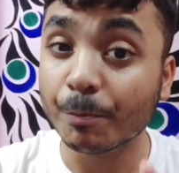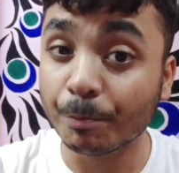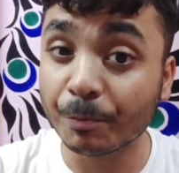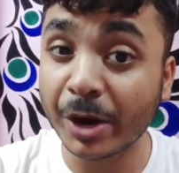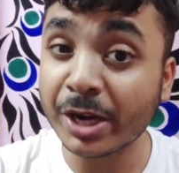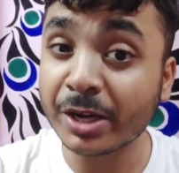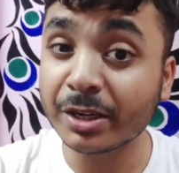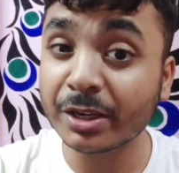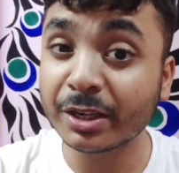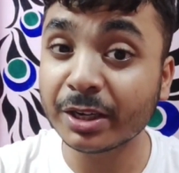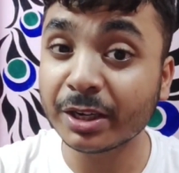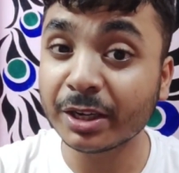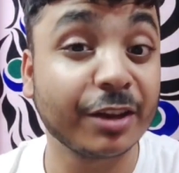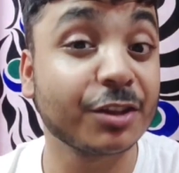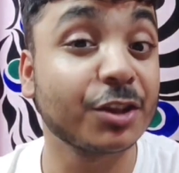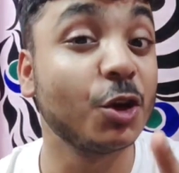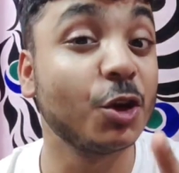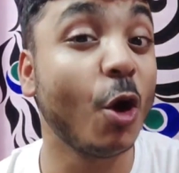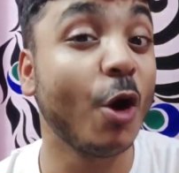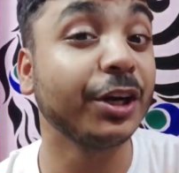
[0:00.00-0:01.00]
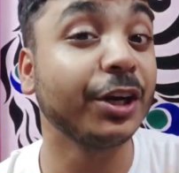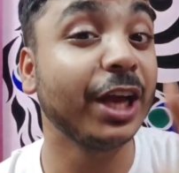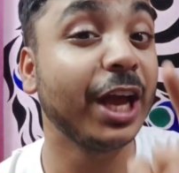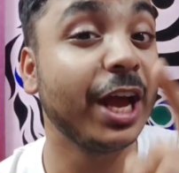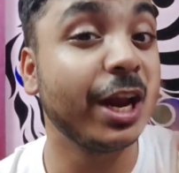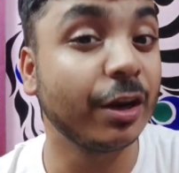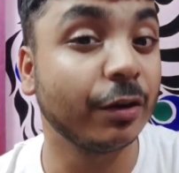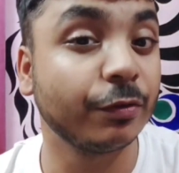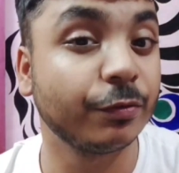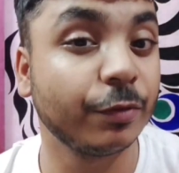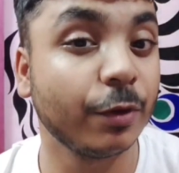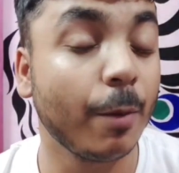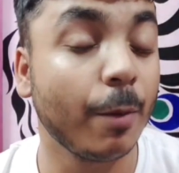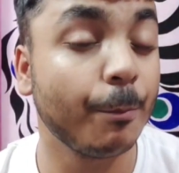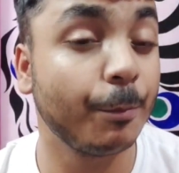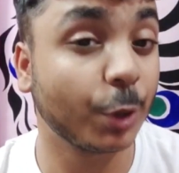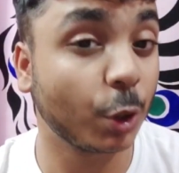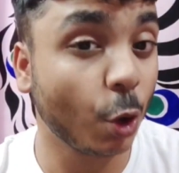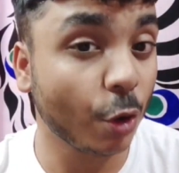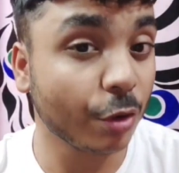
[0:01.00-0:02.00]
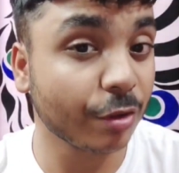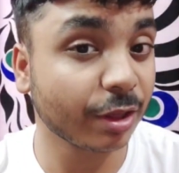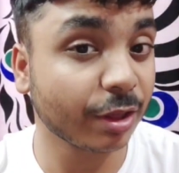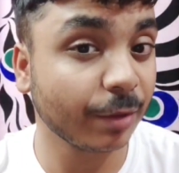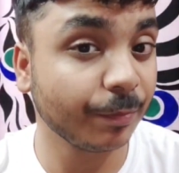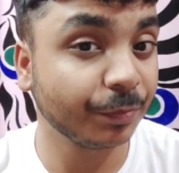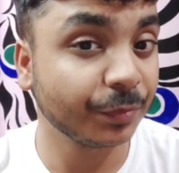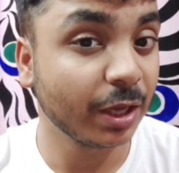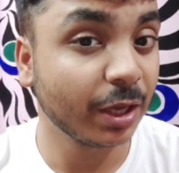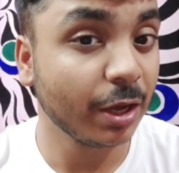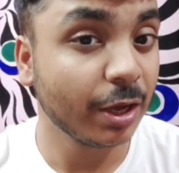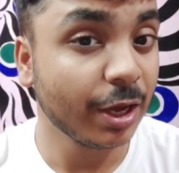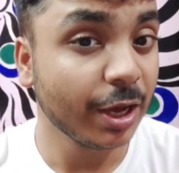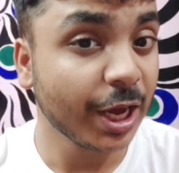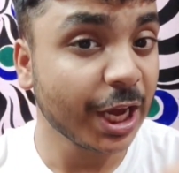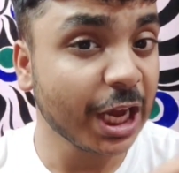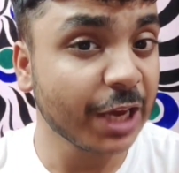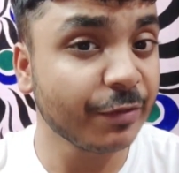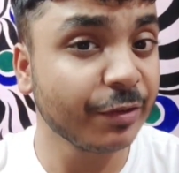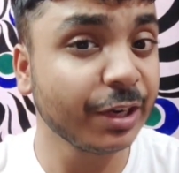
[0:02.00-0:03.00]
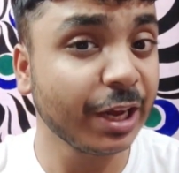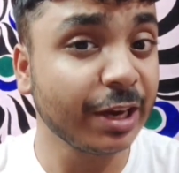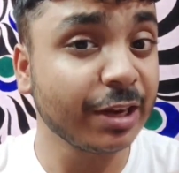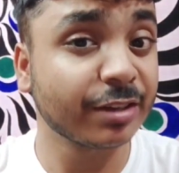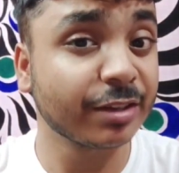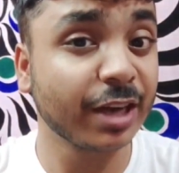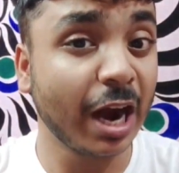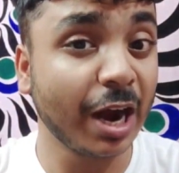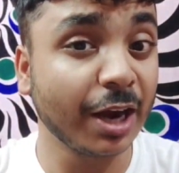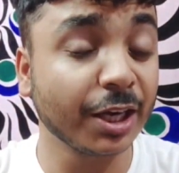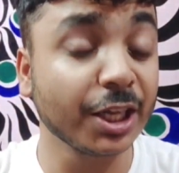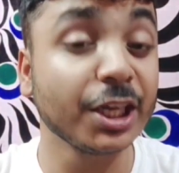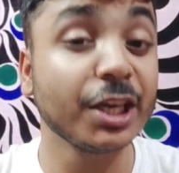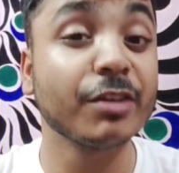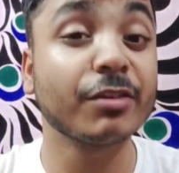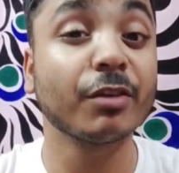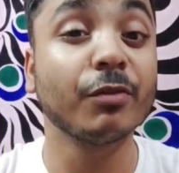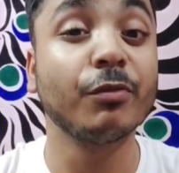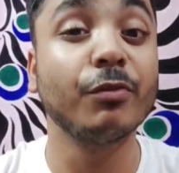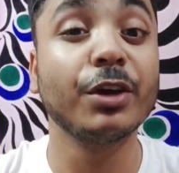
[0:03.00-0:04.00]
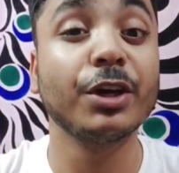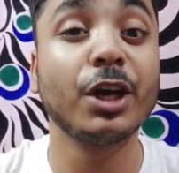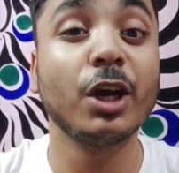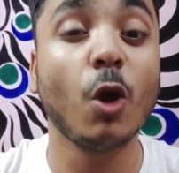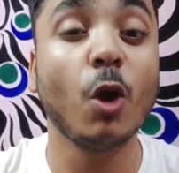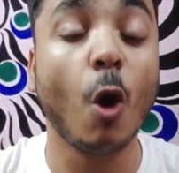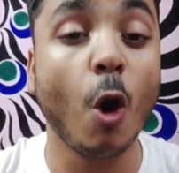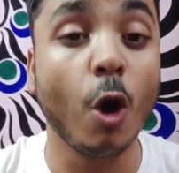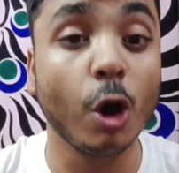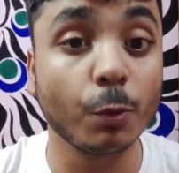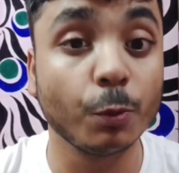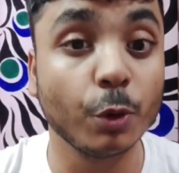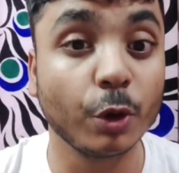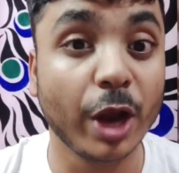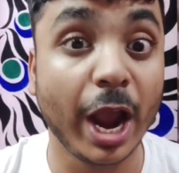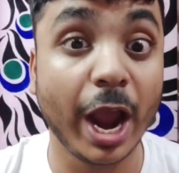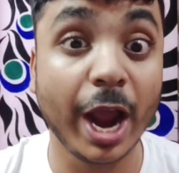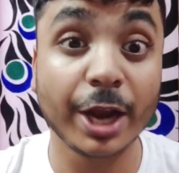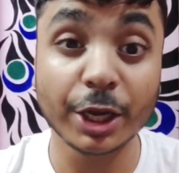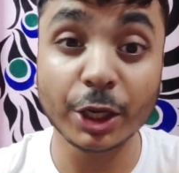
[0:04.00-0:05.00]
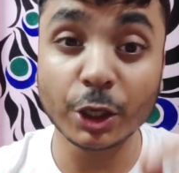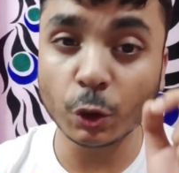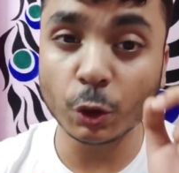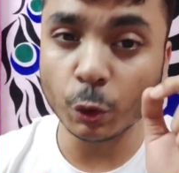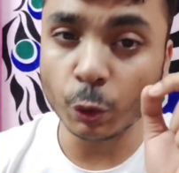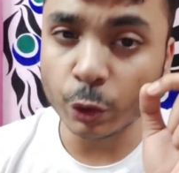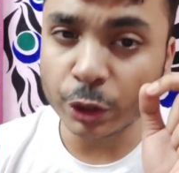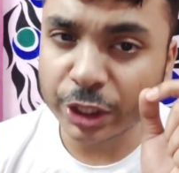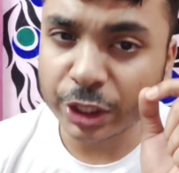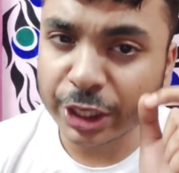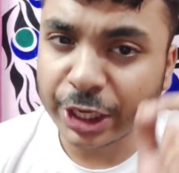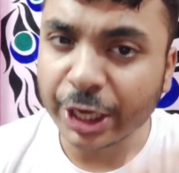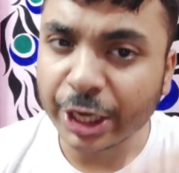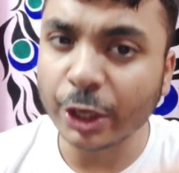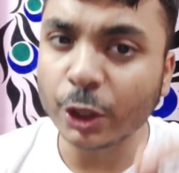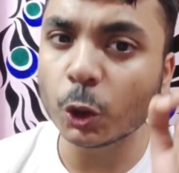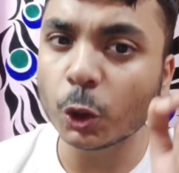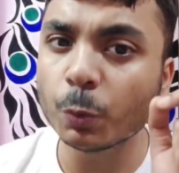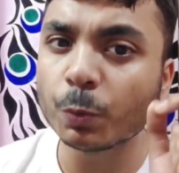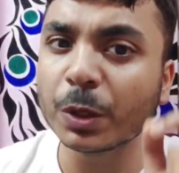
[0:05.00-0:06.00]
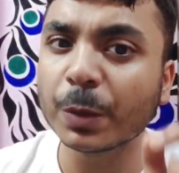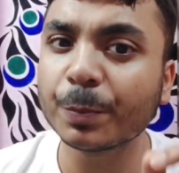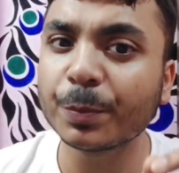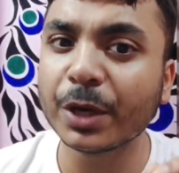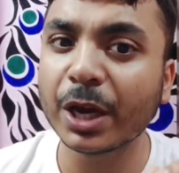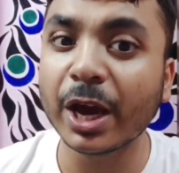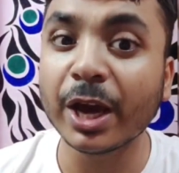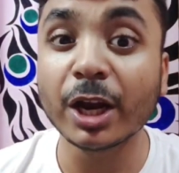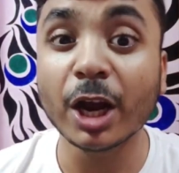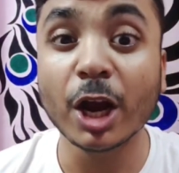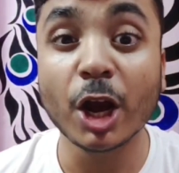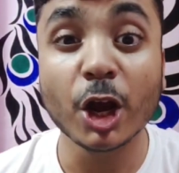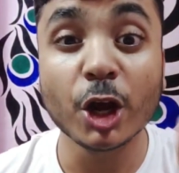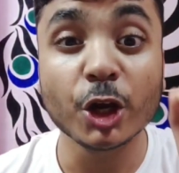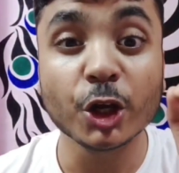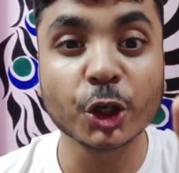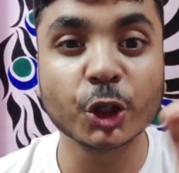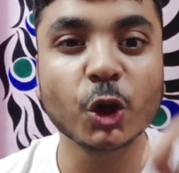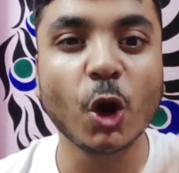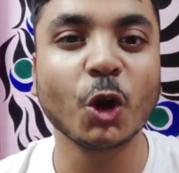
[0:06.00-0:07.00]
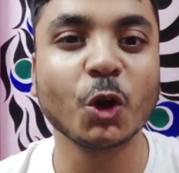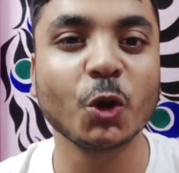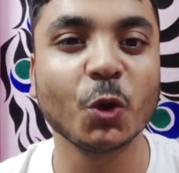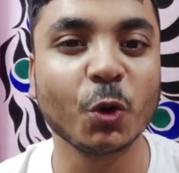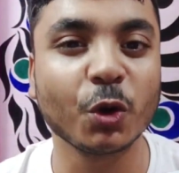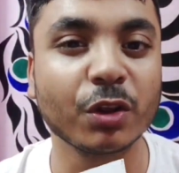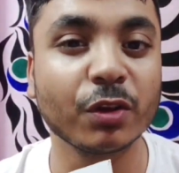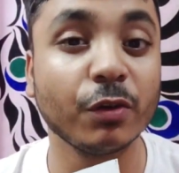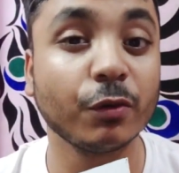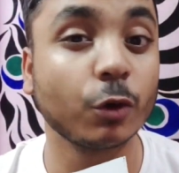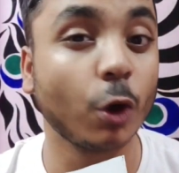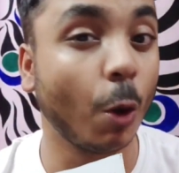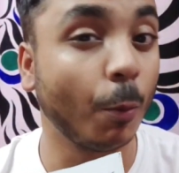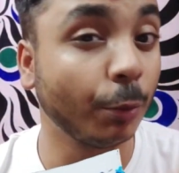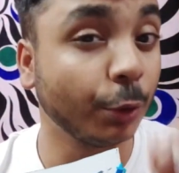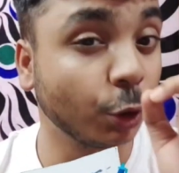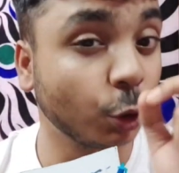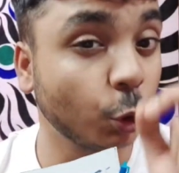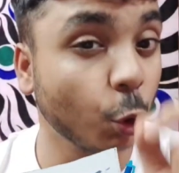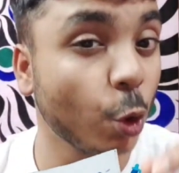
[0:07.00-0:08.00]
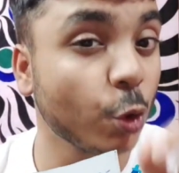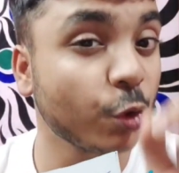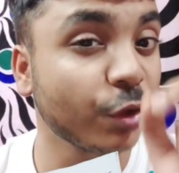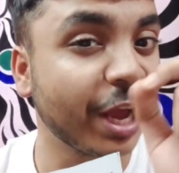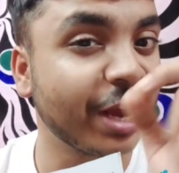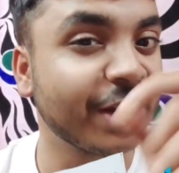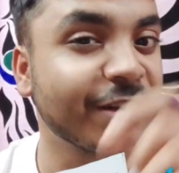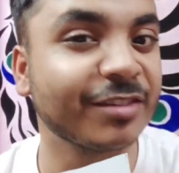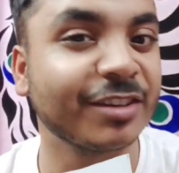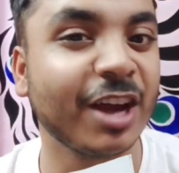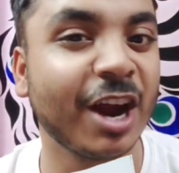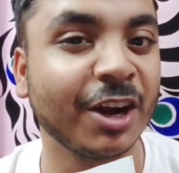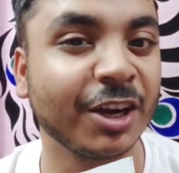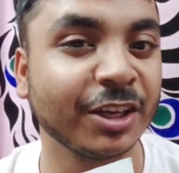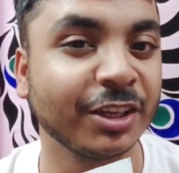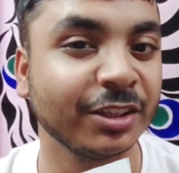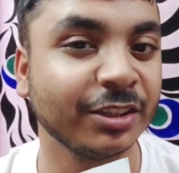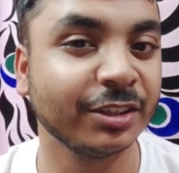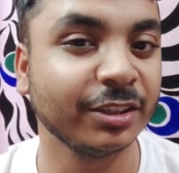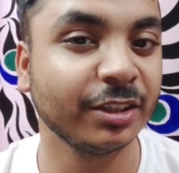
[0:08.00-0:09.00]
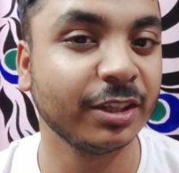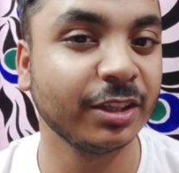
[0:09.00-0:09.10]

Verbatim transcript: But it's not enough, because even NCERT is a very long book and you need to prepare short notes from those NCERT